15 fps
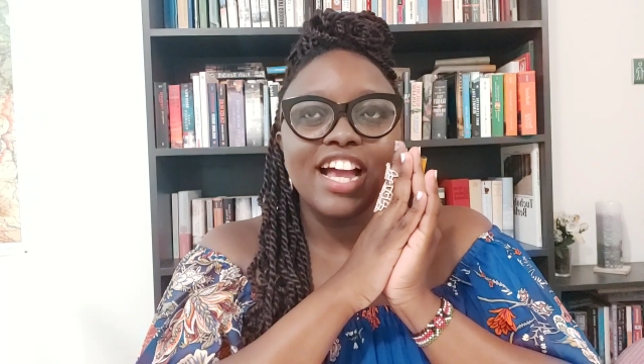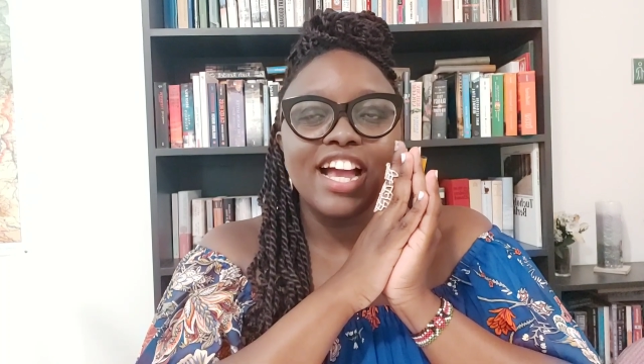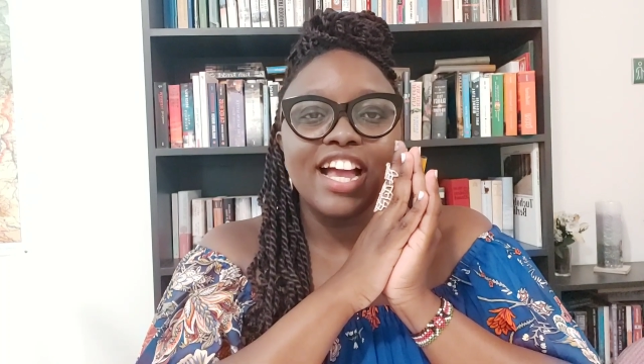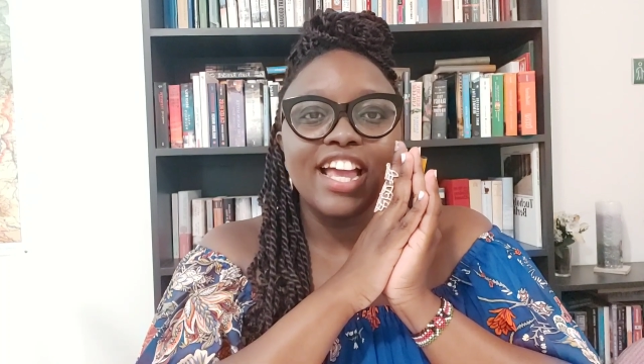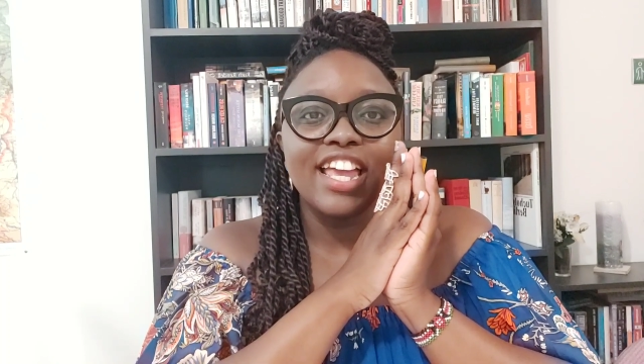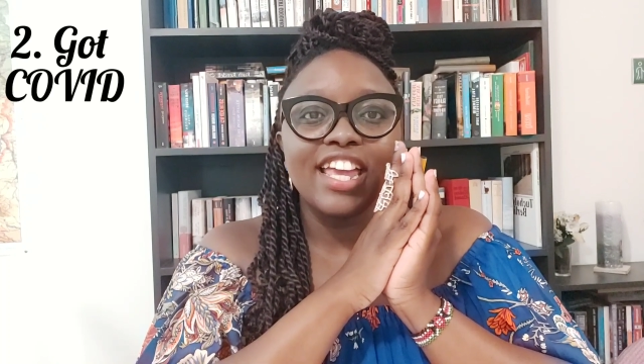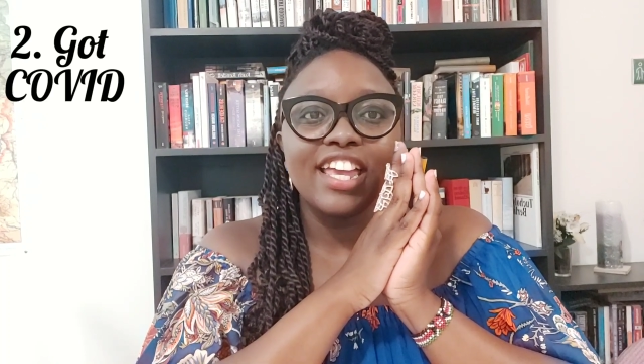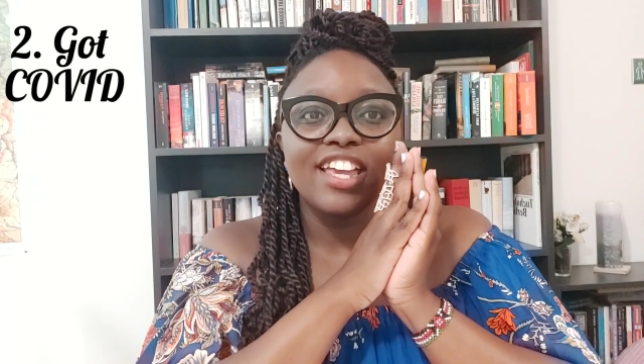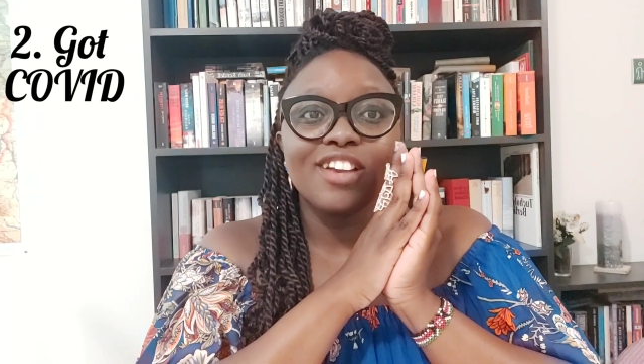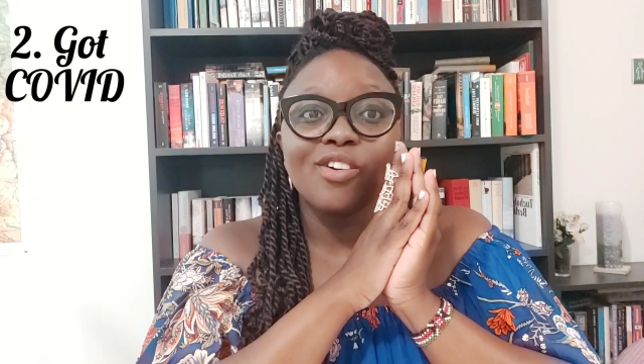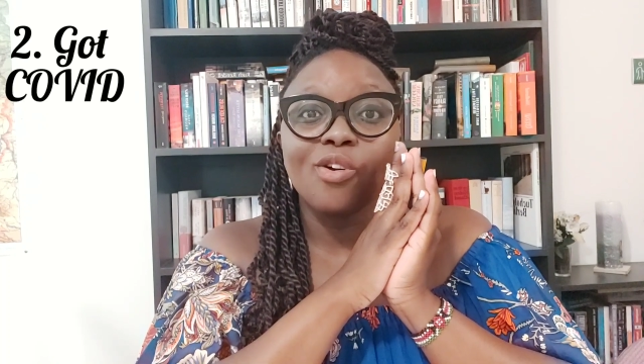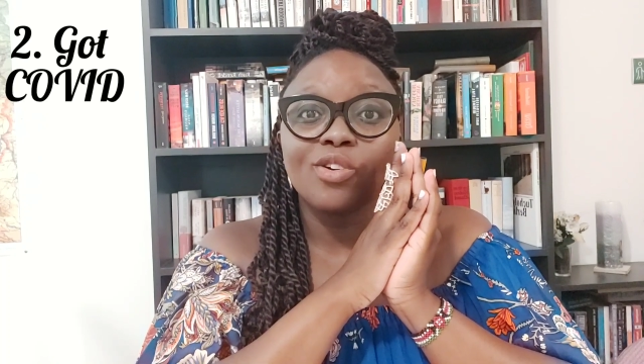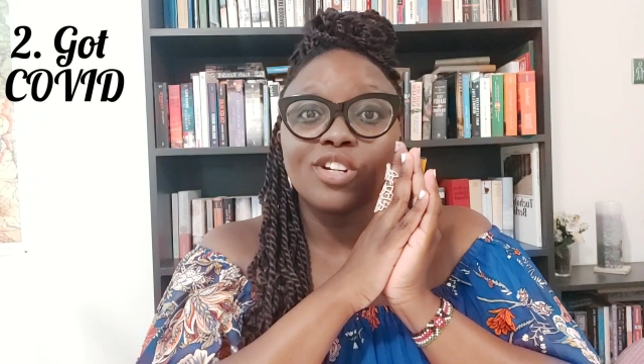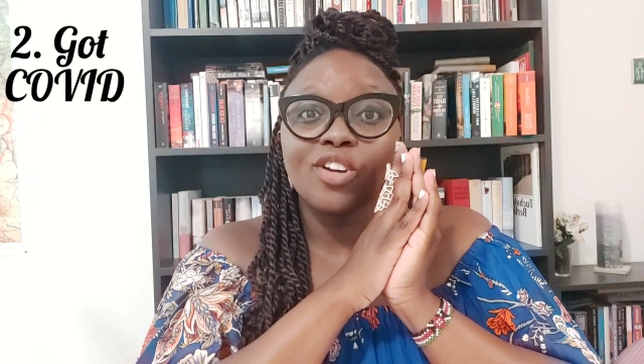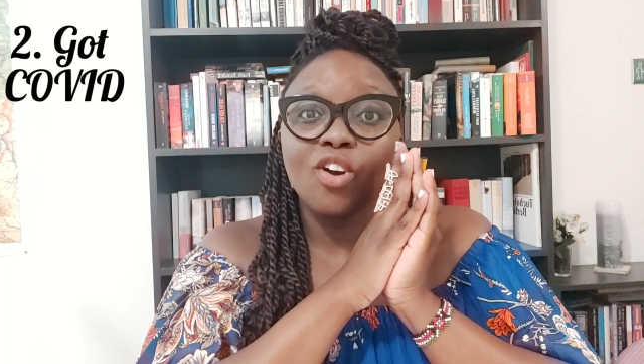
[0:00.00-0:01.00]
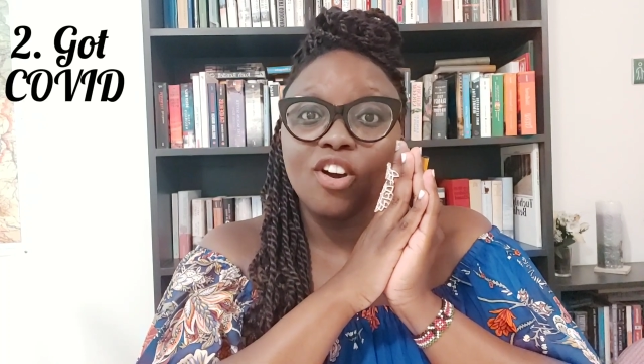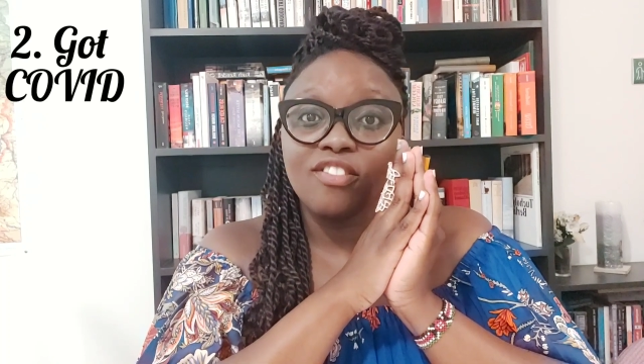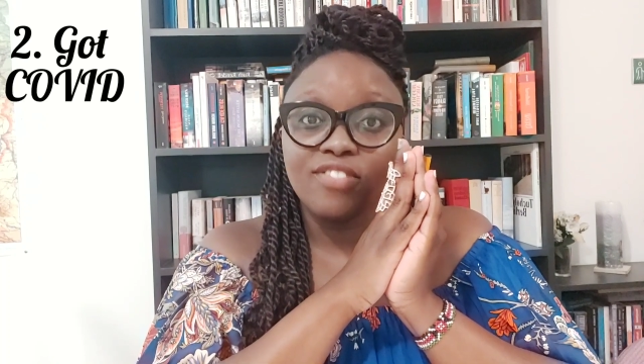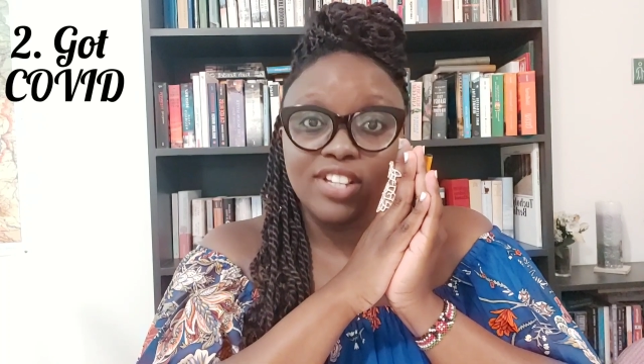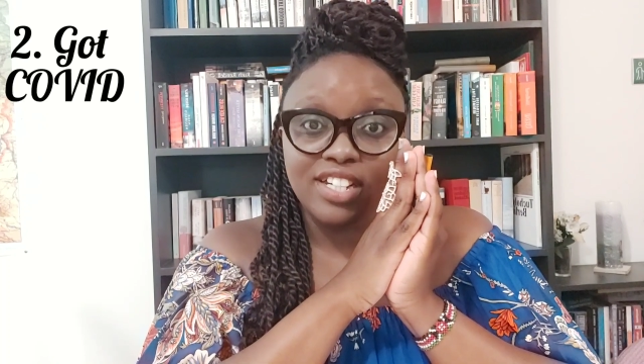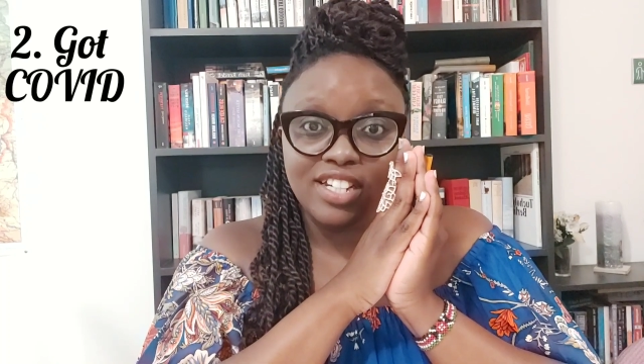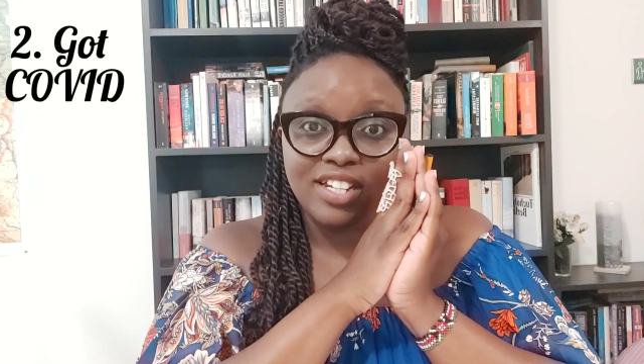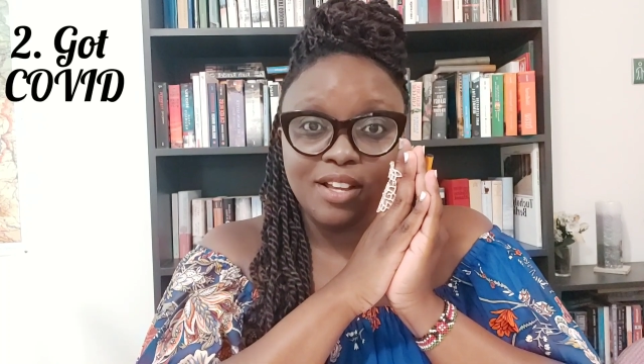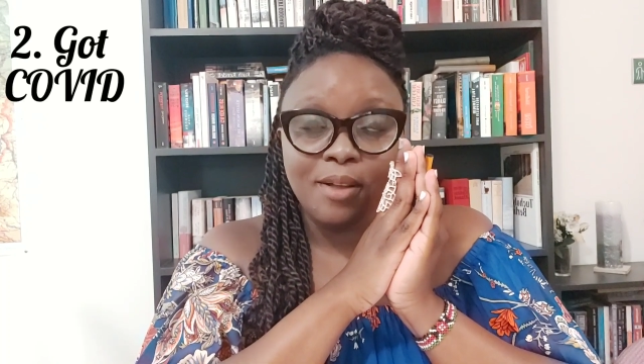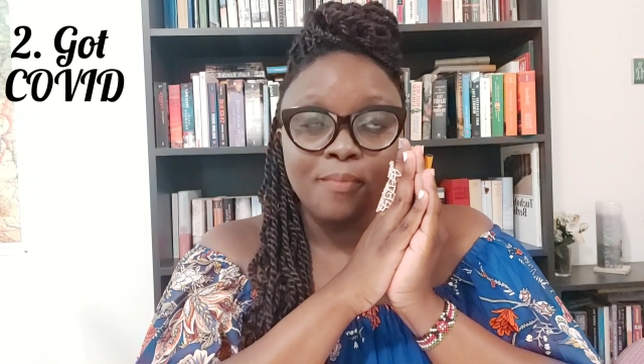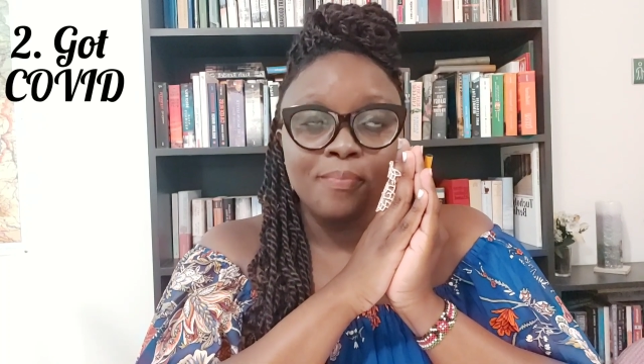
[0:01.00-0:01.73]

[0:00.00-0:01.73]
I got COVID,